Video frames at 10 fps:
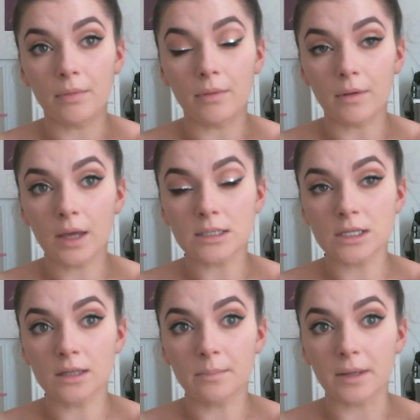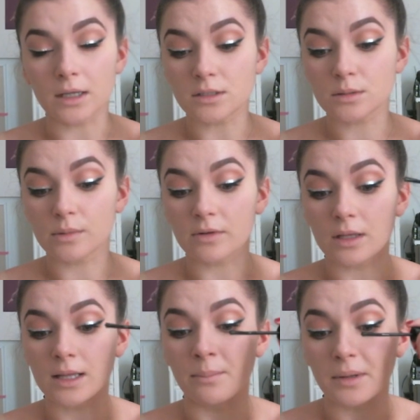Okay, I take that back, it just went really
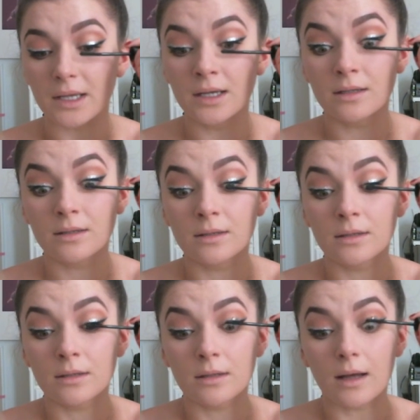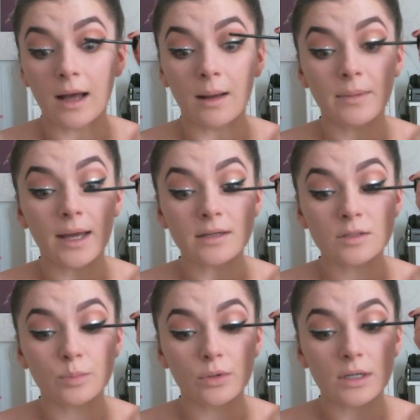clumpy. Yeah, I
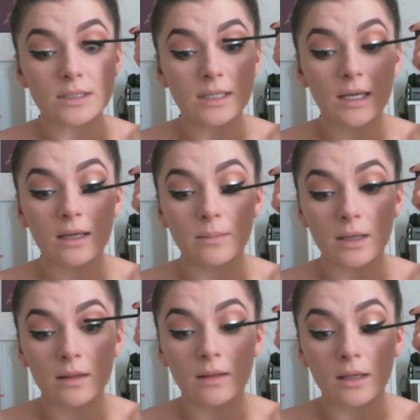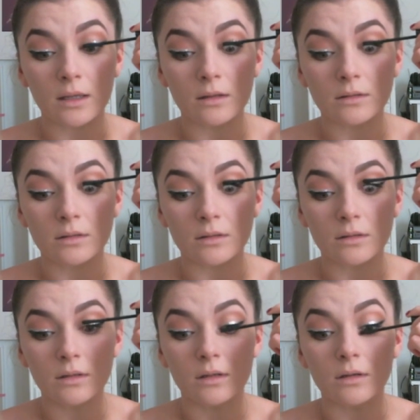just bought it as like a gimmicky thing to,
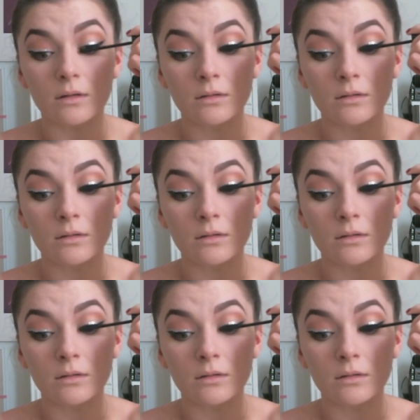you know,